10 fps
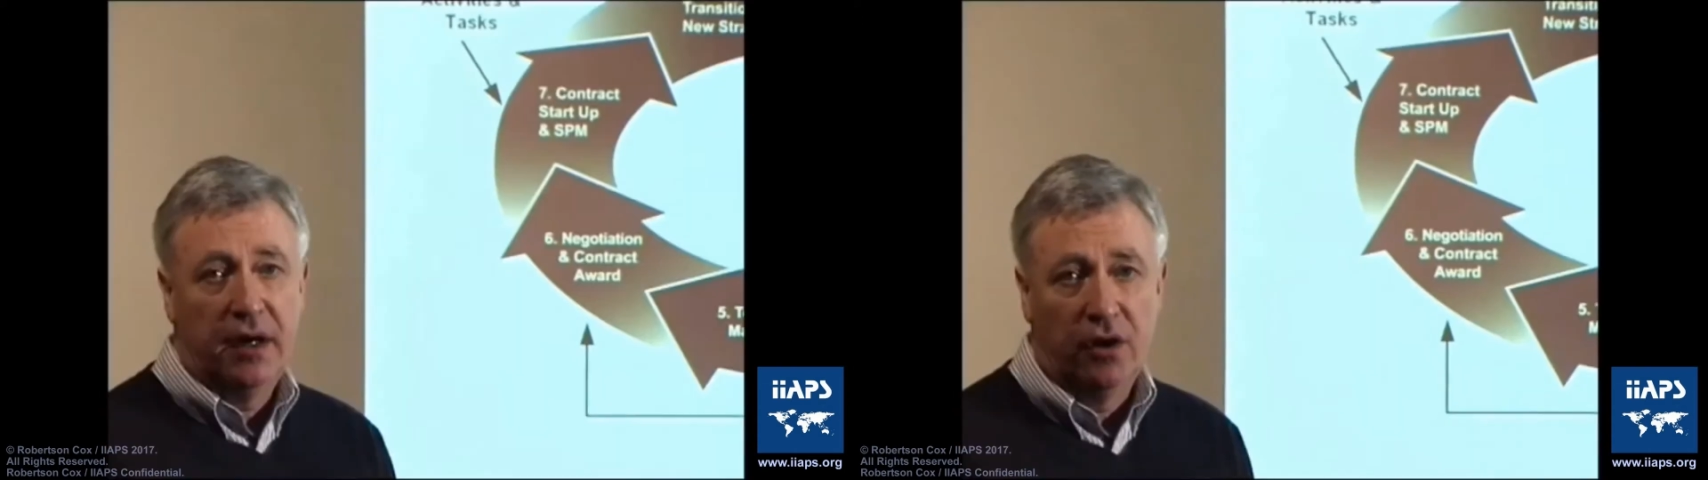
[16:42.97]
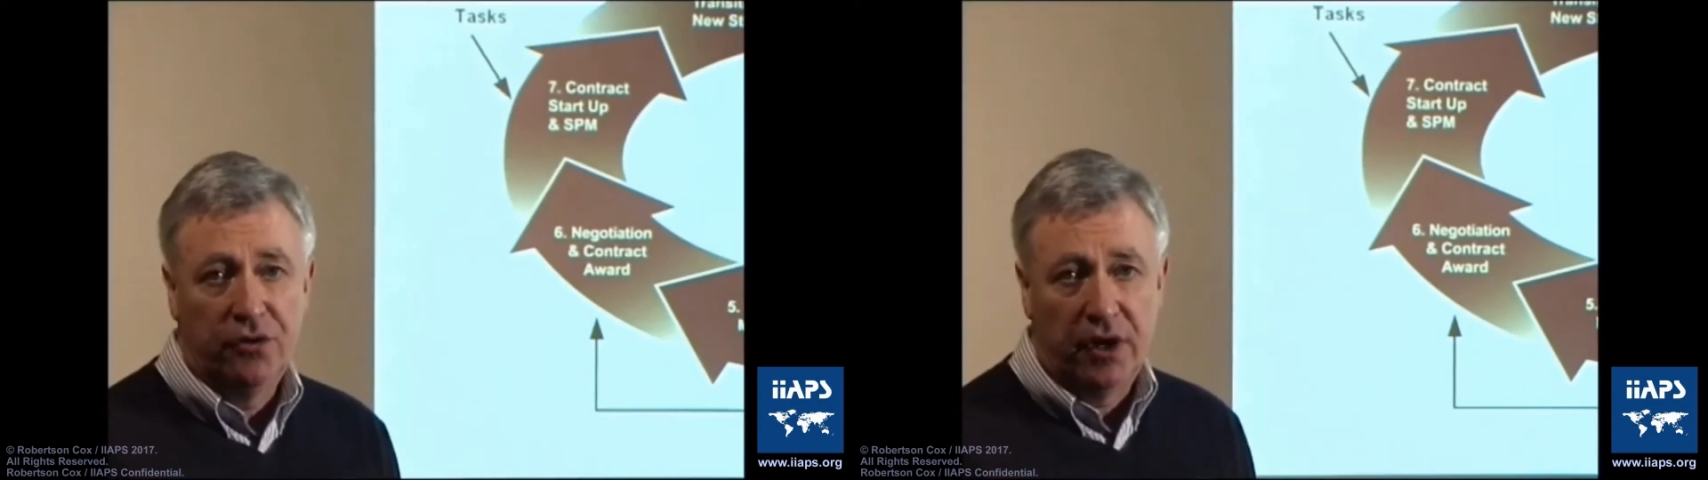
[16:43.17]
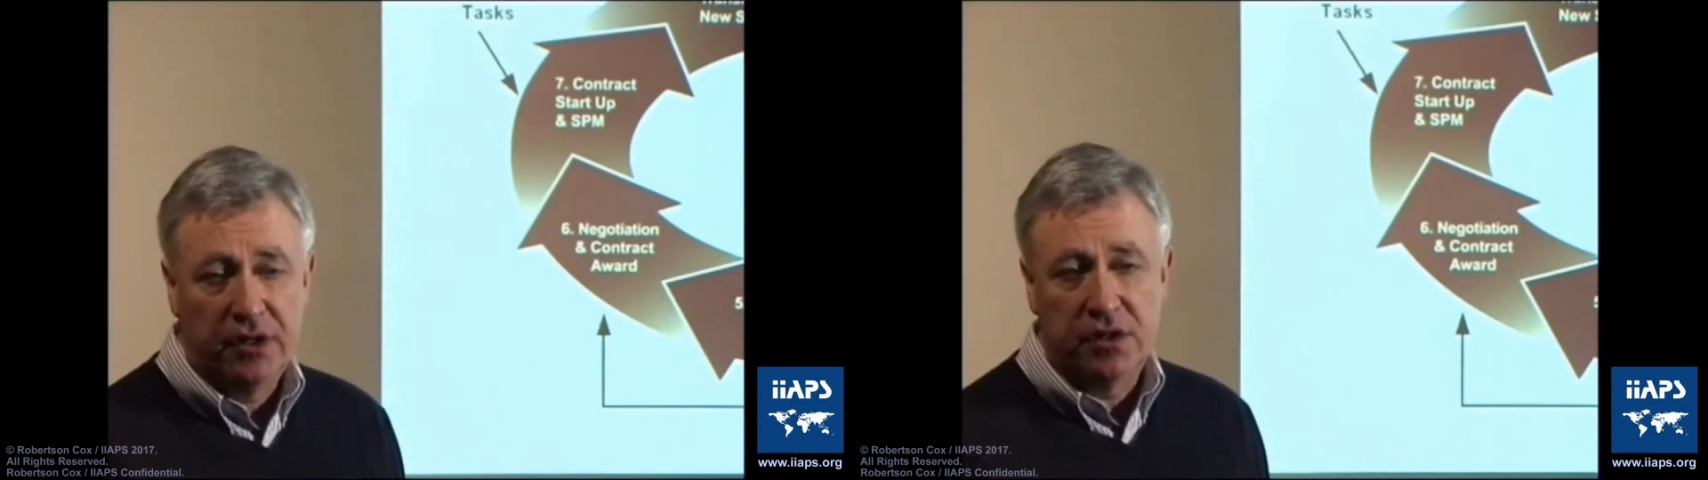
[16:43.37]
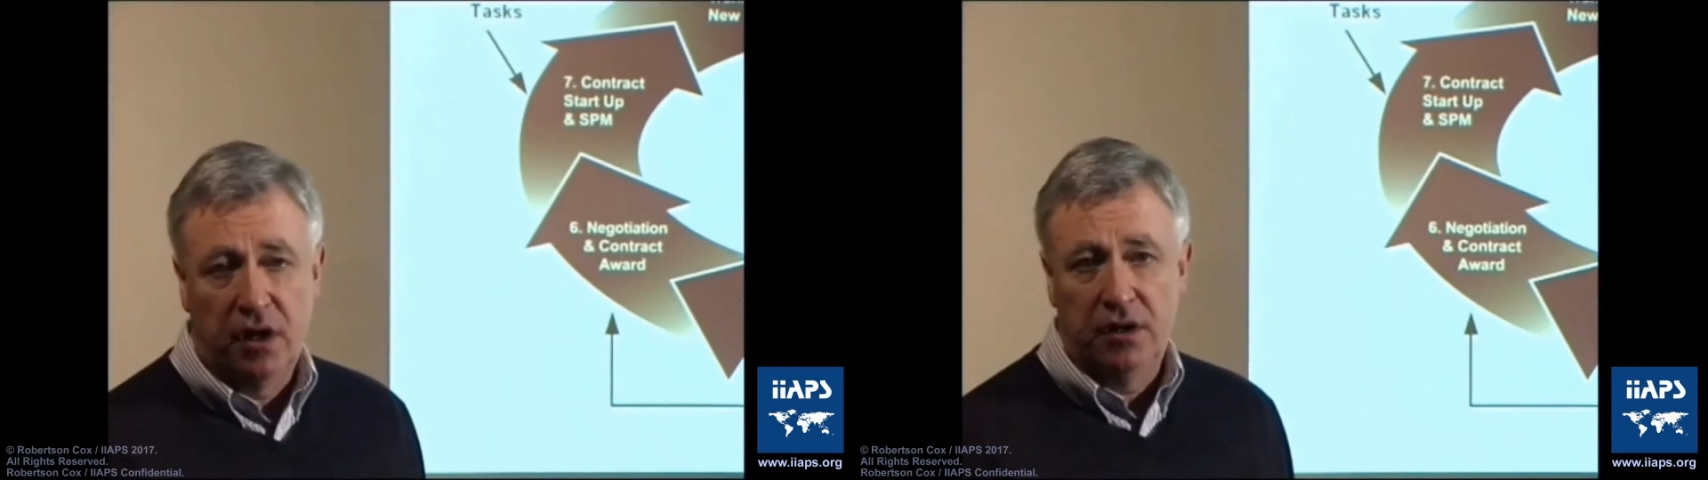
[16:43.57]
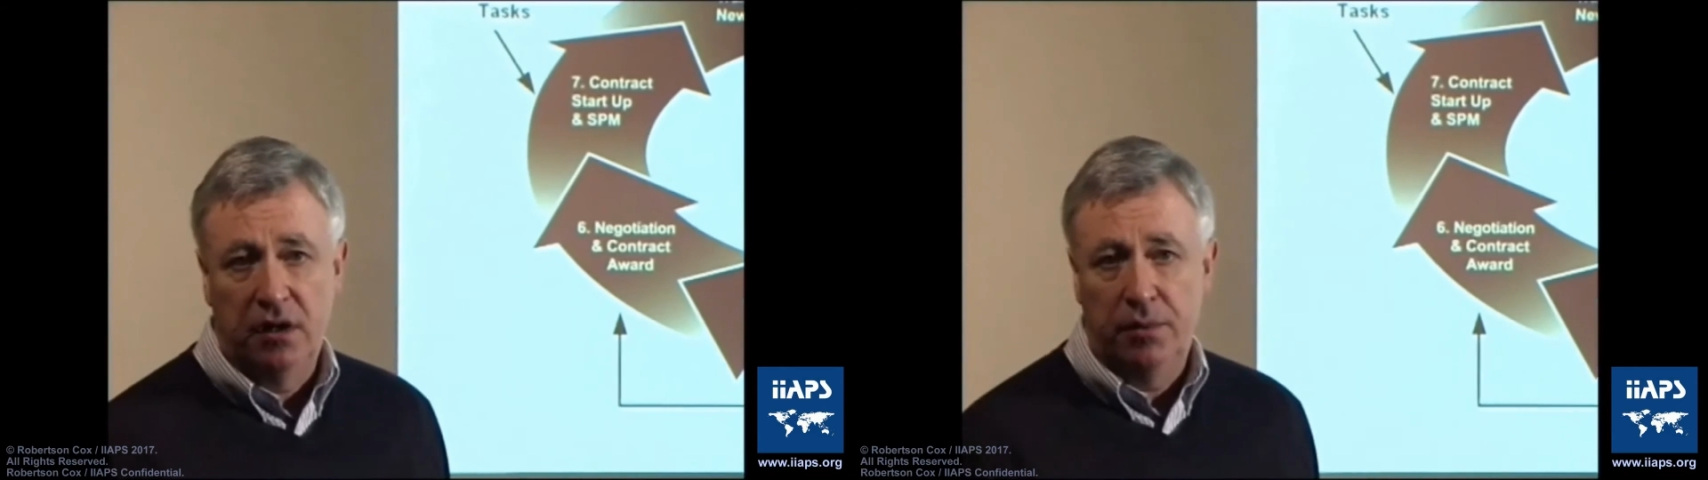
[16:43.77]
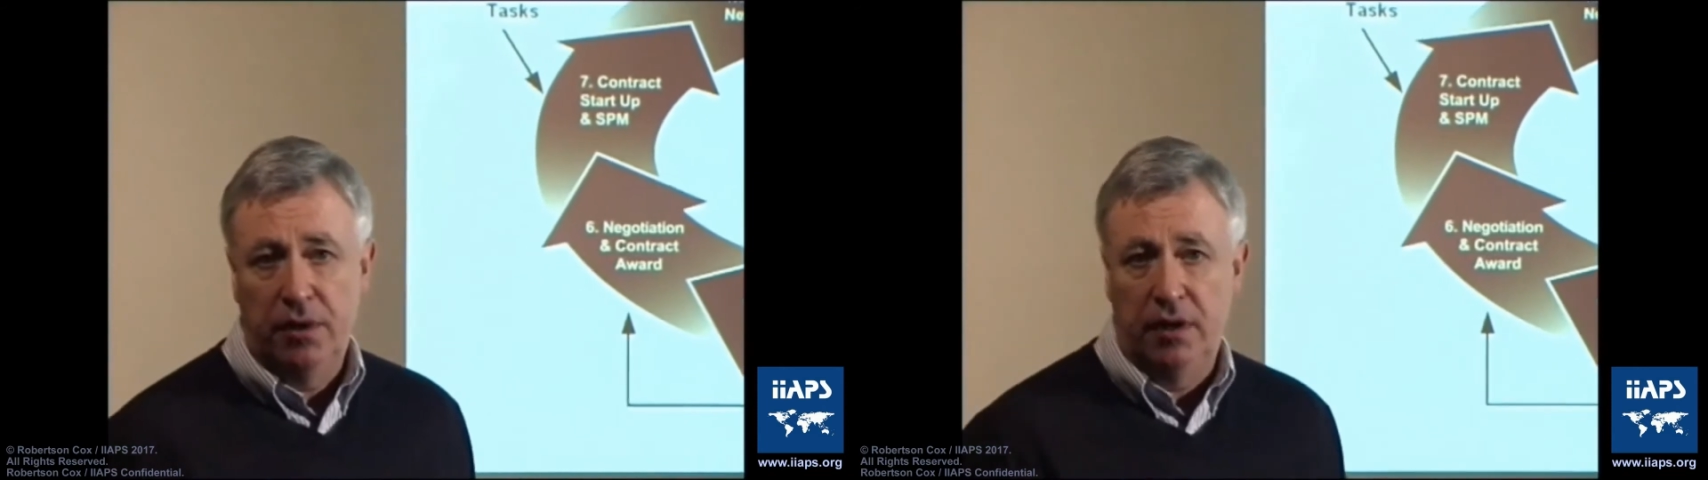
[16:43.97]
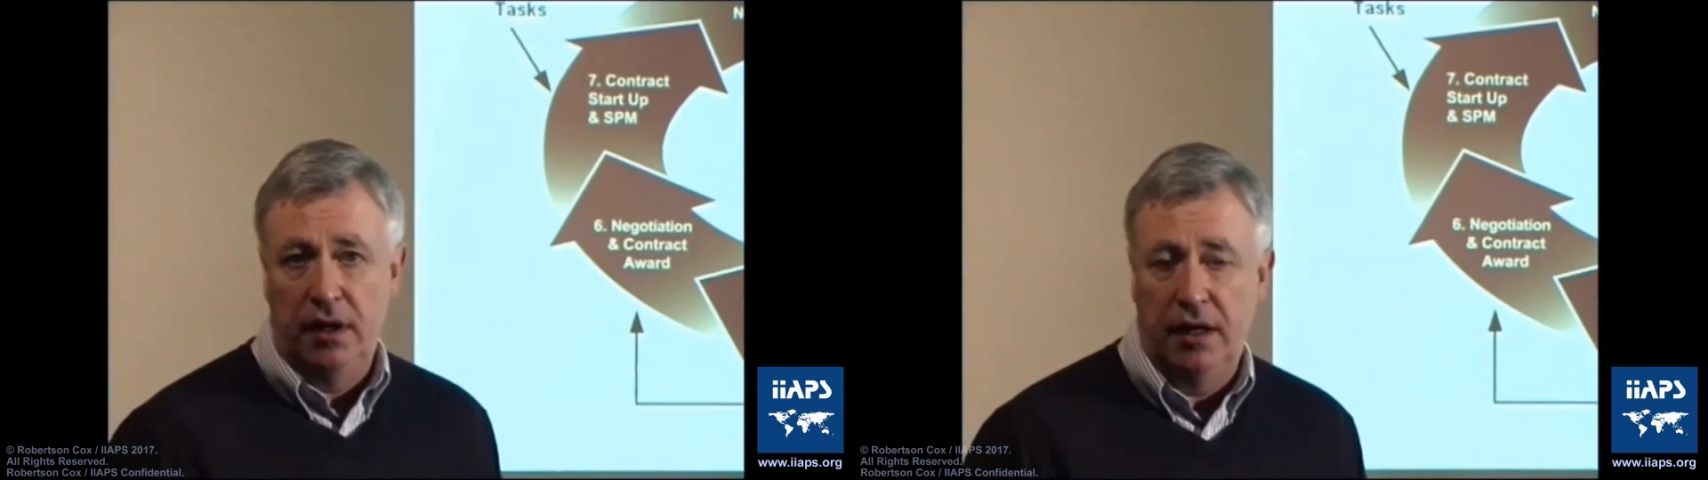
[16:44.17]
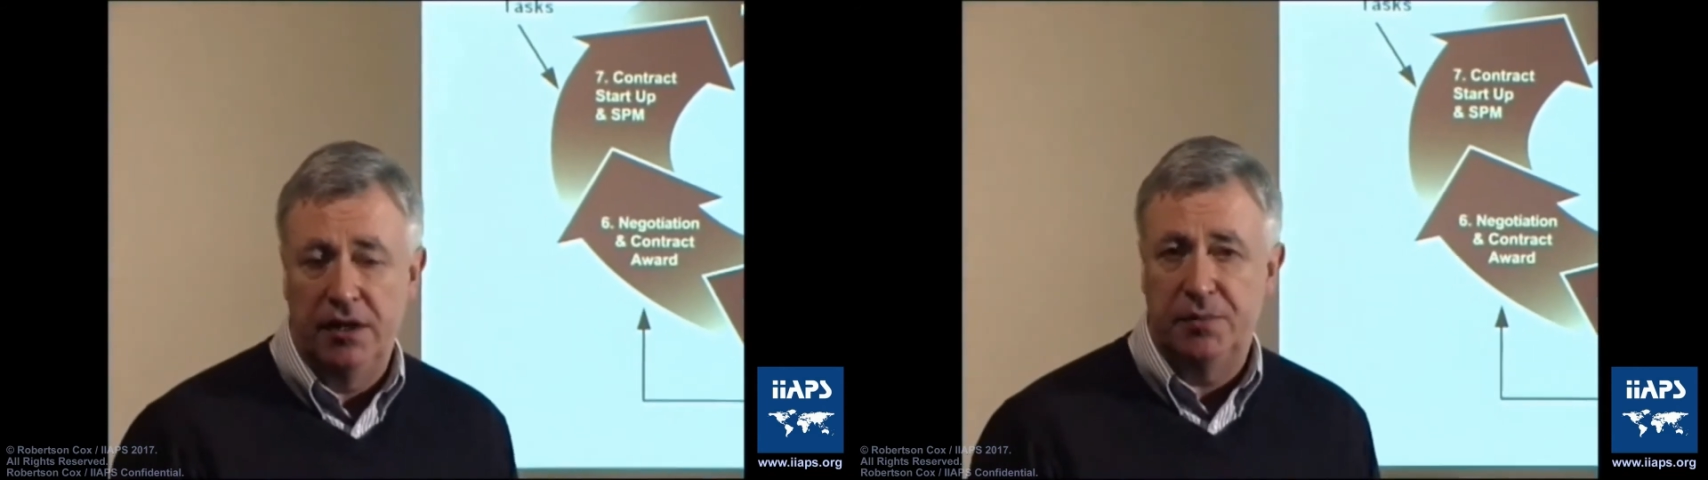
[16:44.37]
contract startup and
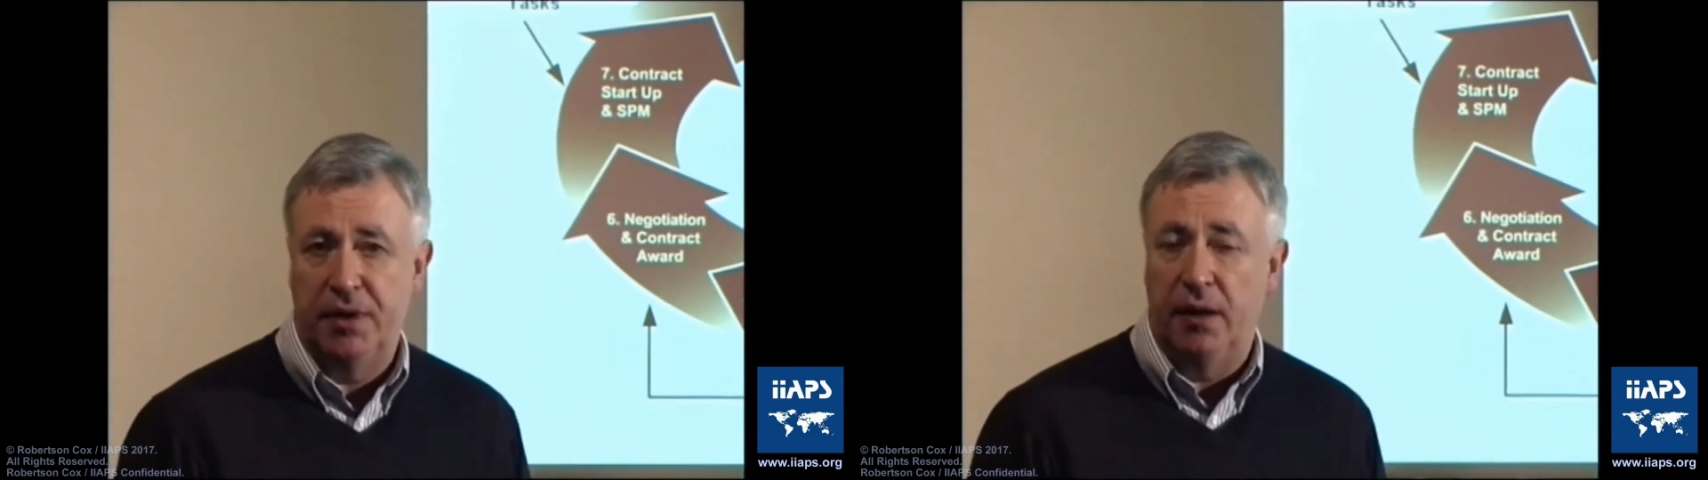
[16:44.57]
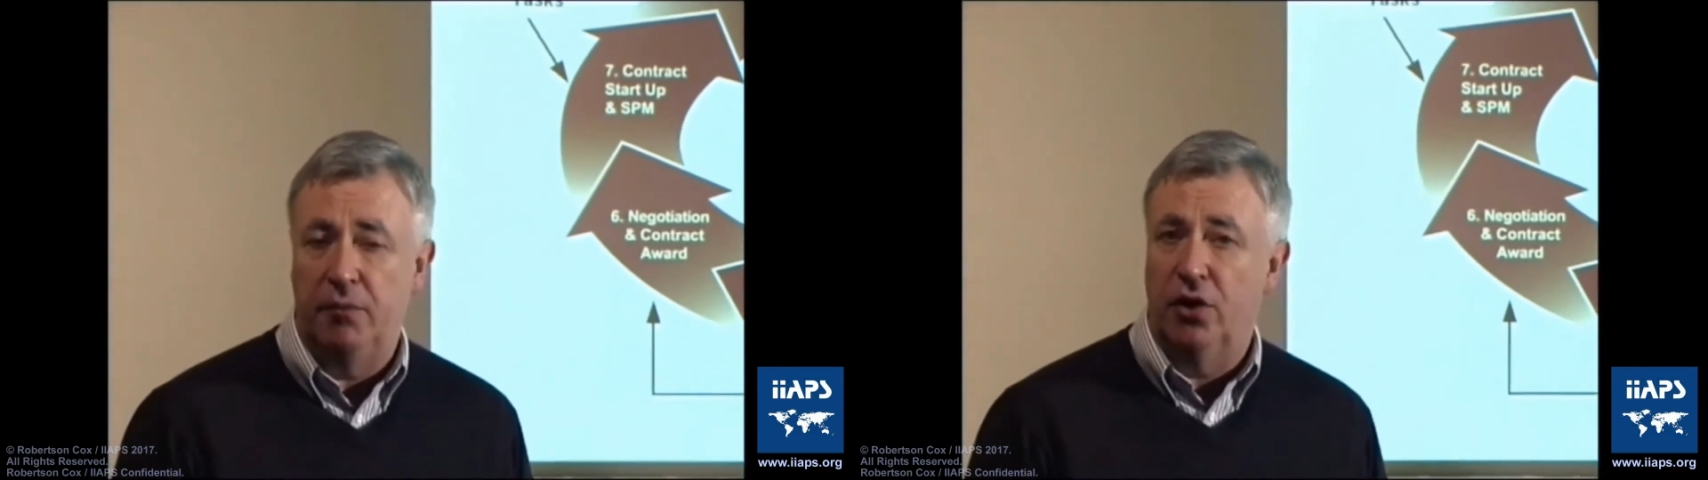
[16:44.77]
SPM?